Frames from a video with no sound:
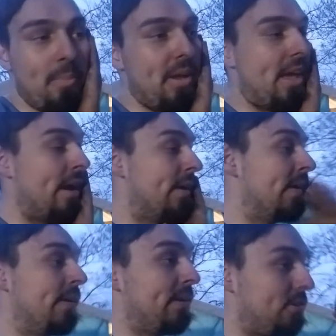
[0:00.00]
But yeah,
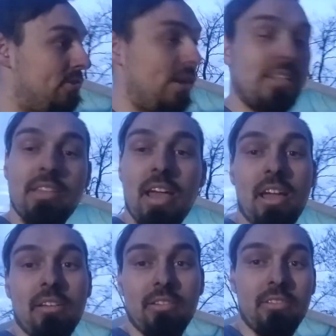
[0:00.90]
so that's
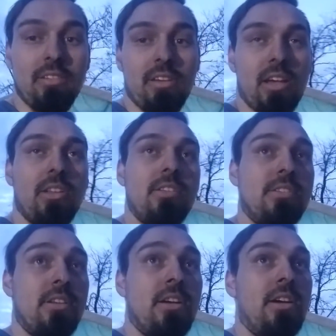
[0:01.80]
that. Now
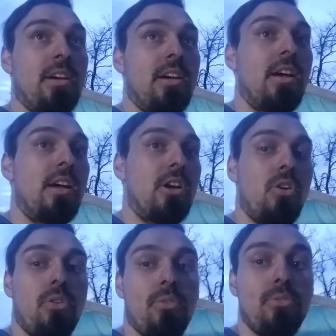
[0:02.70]
let's
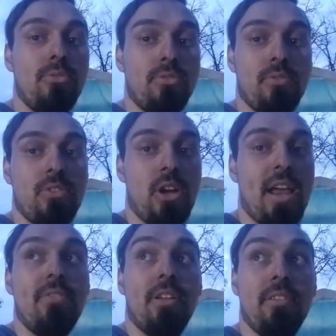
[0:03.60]
go
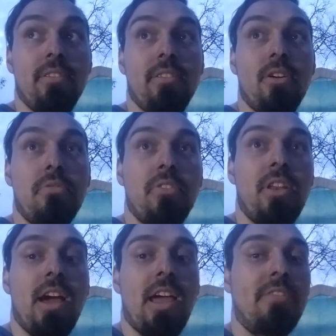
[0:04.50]
drive it and hopefully
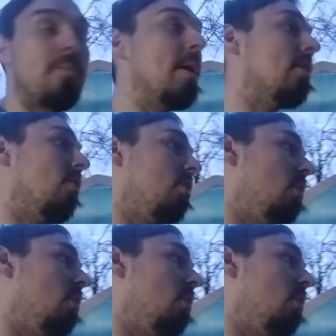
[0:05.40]
not have to make a long